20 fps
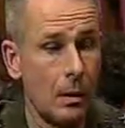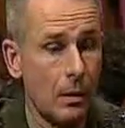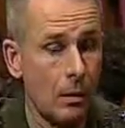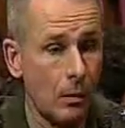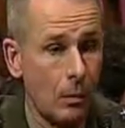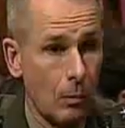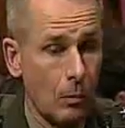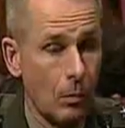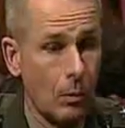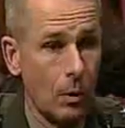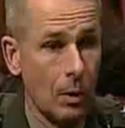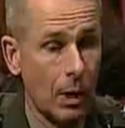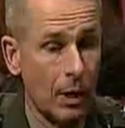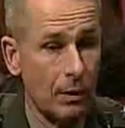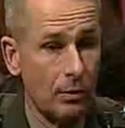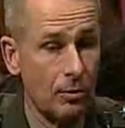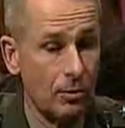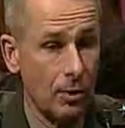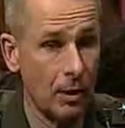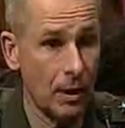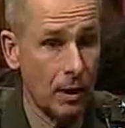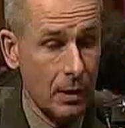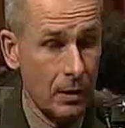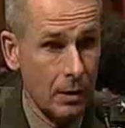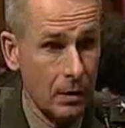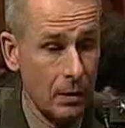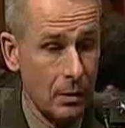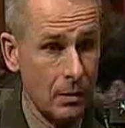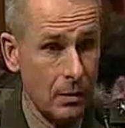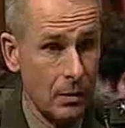What I said
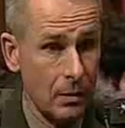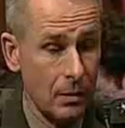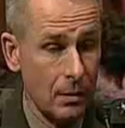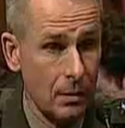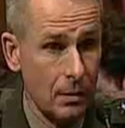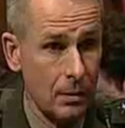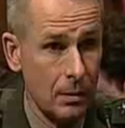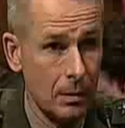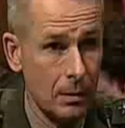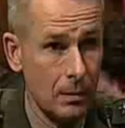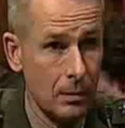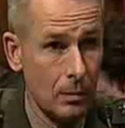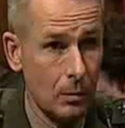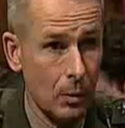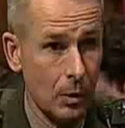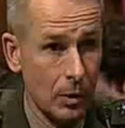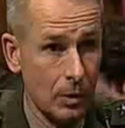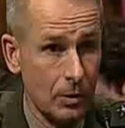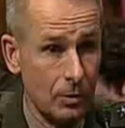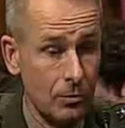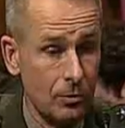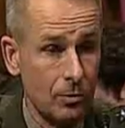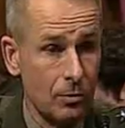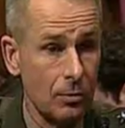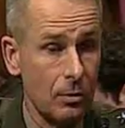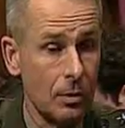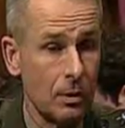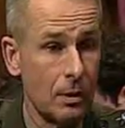was